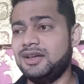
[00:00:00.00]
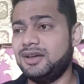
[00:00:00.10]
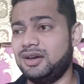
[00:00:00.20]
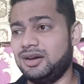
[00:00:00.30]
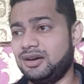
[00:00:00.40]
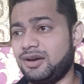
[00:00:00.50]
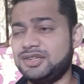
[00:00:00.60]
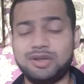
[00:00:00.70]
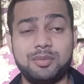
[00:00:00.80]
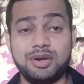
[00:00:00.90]
Right.
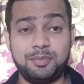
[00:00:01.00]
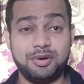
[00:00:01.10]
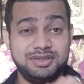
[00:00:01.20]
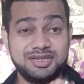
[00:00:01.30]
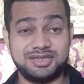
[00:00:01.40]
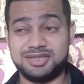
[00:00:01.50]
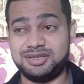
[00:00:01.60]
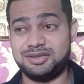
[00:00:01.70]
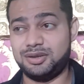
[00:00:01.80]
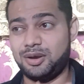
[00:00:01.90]
So I'm going to put
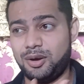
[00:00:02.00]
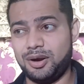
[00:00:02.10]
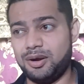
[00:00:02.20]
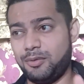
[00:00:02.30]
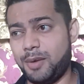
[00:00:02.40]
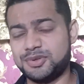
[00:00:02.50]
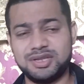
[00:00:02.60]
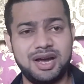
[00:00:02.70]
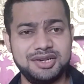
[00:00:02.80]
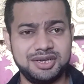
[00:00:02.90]
this
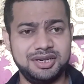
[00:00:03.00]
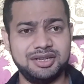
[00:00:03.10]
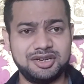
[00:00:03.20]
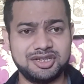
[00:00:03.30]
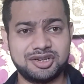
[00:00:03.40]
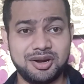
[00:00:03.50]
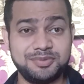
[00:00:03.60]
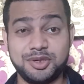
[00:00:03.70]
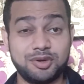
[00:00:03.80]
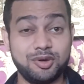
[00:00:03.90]
website in the
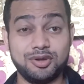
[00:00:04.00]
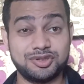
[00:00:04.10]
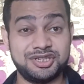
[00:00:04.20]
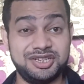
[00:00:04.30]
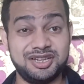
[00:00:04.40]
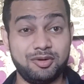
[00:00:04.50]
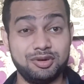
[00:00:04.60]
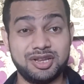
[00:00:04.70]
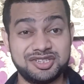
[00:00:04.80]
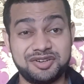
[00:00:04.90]
description. You can also see that on
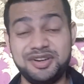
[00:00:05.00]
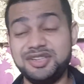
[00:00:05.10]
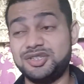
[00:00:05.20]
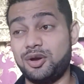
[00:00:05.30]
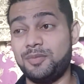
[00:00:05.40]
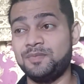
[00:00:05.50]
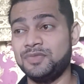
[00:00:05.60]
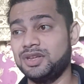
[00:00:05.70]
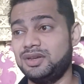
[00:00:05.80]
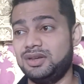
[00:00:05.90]
the screen. So
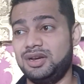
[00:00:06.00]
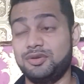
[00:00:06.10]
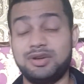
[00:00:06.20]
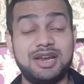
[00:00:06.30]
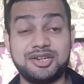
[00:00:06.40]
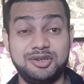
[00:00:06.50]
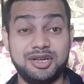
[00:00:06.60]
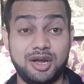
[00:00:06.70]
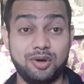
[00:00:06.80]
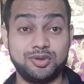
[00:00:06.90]
you can actually
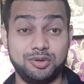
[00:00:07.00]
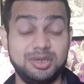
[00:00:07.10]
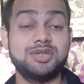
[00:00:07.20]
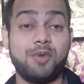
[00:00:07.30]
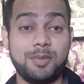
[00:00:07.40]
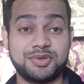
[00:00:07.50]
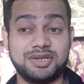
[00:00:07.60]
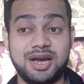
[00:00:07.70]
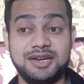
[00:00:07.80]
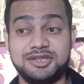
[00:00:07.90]
go to this
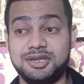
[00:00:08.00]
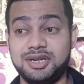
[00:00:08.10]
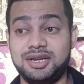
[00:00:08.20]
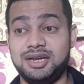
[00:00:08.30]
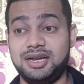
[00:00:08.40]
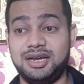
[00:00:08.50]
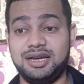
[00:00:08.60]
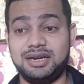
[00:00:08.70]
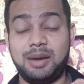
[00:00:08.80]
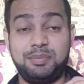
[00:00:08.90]
website
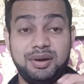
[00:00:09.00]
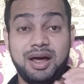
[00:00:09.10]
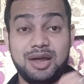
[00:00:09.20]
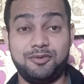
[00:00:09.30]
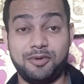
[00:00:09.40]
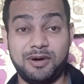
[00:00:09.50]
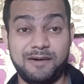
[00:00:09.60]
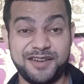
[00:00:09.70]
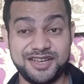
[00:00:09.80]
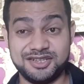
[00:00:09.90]
and apply for a
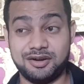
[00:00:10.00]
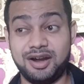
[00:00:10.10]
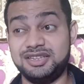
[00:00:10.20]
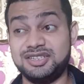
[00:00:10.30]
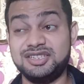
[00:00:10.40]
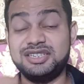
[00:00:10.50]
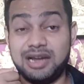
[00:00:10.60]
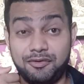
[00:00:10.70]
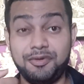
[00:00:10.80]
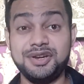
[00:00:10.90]
visa. Right. This is the
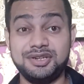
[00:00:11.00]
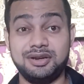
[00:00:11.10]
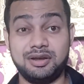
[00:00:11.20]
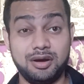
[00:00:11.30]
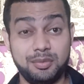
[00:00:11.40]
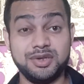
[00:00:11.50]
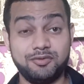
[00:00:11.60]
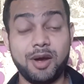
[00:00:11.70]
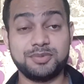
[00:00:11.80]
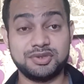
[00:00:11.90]
official government
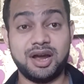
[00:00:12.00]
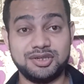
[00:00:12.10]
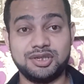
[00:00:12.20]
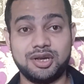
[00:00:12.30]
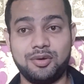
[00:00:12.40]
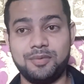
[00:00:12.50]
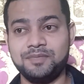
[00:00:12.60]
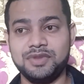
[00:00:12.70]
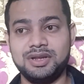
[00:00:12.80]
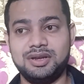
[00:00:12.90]
website. So
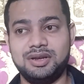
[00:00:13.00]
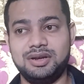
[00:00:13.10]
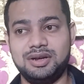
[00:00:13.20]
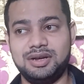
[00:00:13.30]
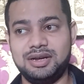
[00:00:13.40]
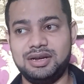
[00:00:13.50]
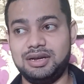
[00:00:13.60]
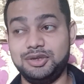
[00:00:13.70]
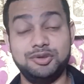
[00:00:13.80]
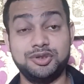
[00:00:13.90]

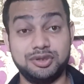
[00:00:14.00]
you should